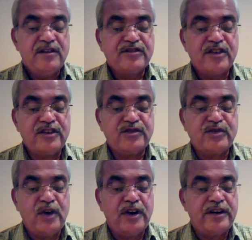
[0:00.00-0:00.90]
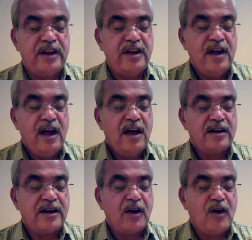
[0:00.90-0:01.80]
such surety
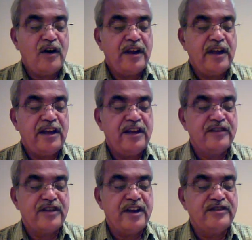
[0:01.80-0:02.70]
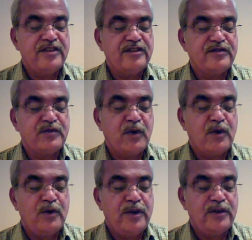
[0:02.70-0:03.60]
recording his reasons
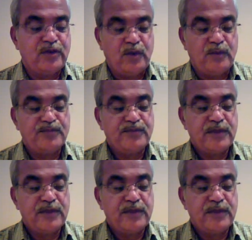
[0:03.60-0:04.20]
for doing so,